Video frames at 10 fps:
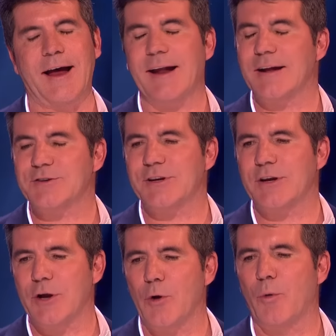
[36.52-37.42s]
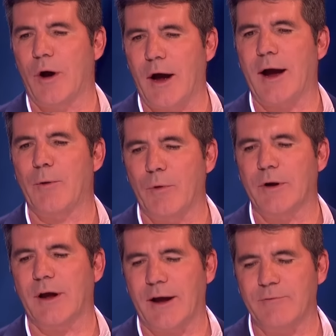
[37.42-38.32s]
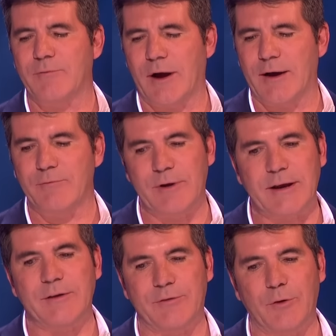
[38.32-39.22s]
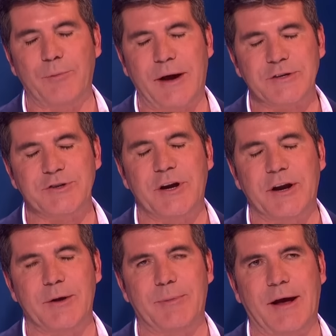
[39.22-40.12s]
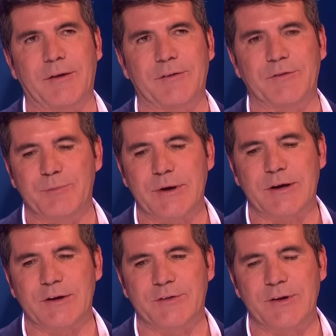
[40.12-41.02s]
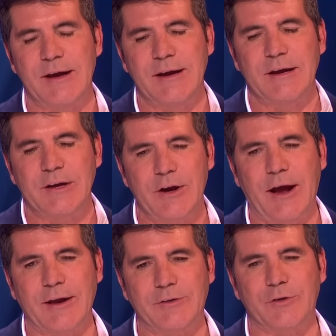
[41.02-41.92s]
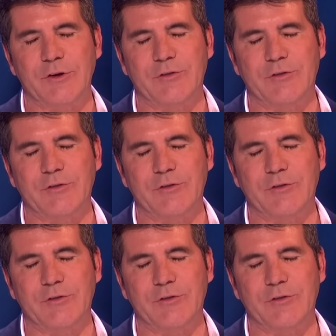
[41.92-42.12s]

and actually, you know what? I want I, I really feel passionately about this because, you know, Anton, you've